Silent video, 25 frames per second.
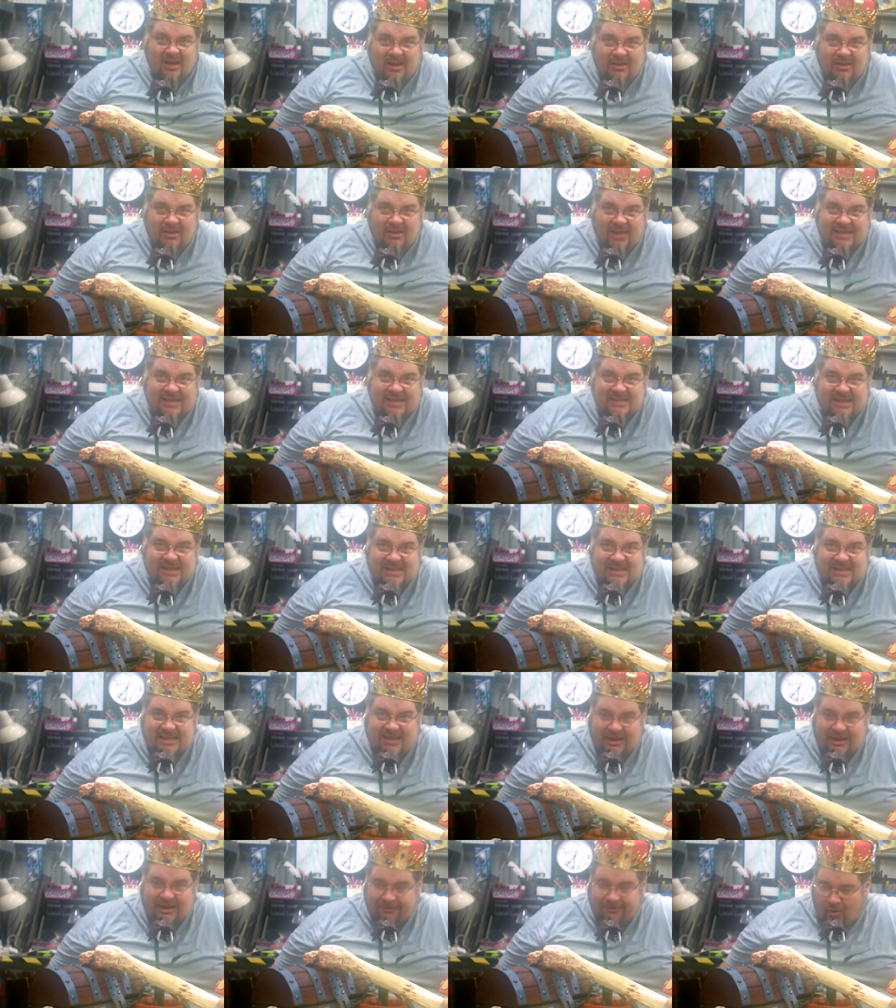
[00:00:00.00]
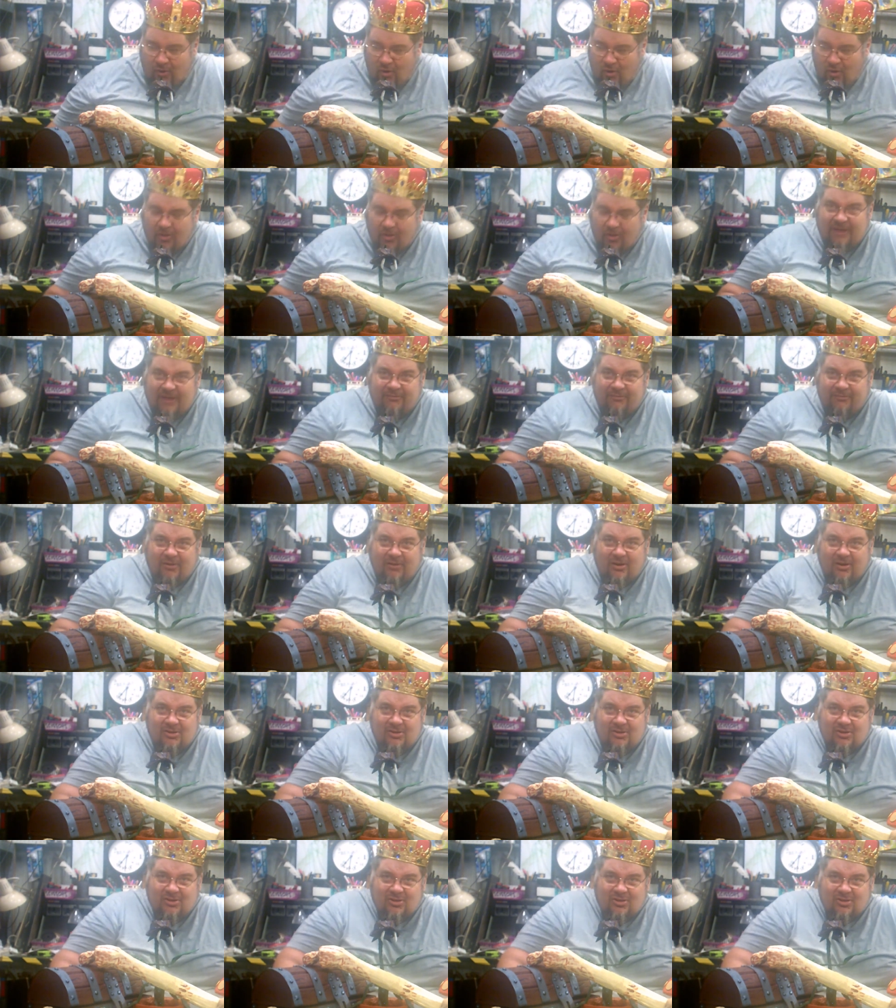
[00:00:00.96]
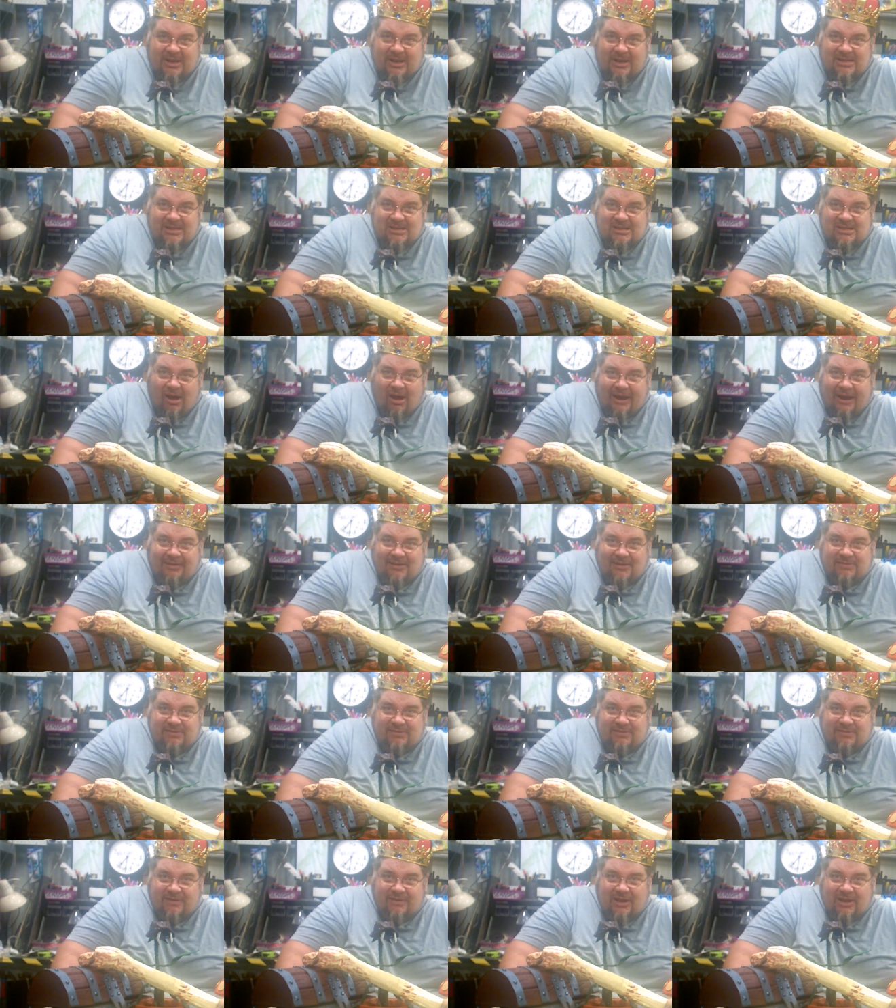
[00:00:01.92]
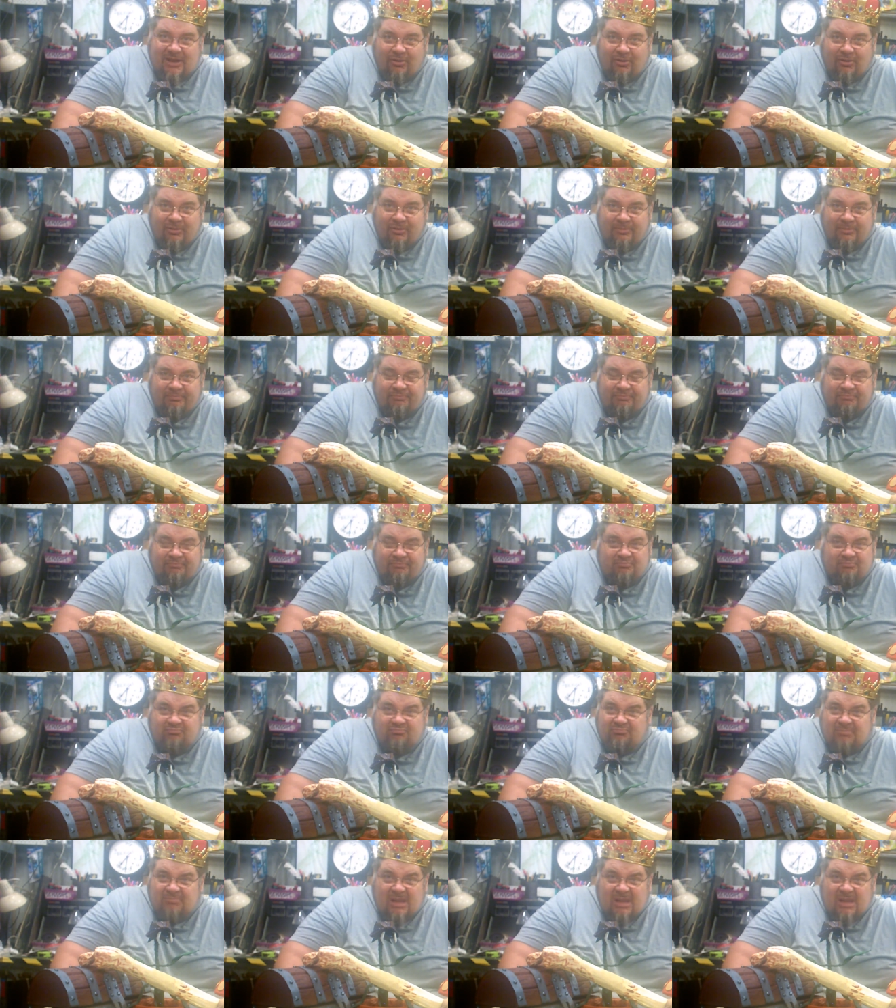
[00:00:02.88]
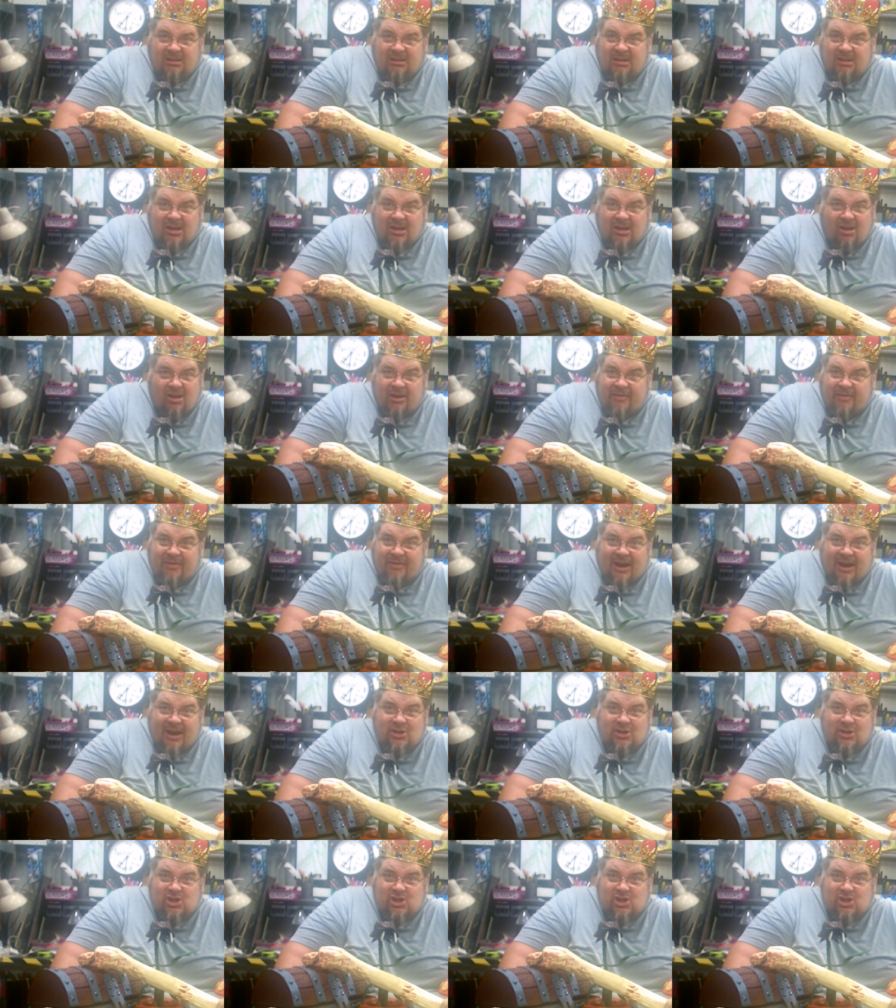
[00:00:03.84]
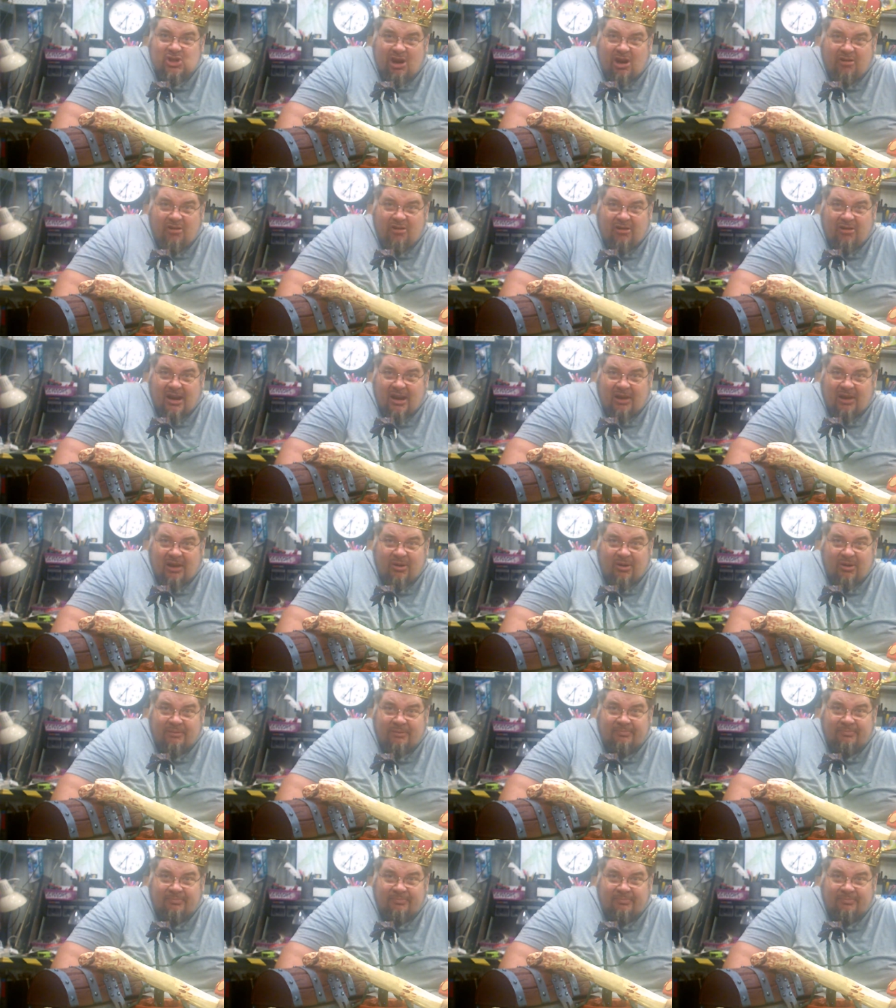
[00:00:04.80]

That's easy enough. All you've got to do is like this video. You don't even have to share it anywhere.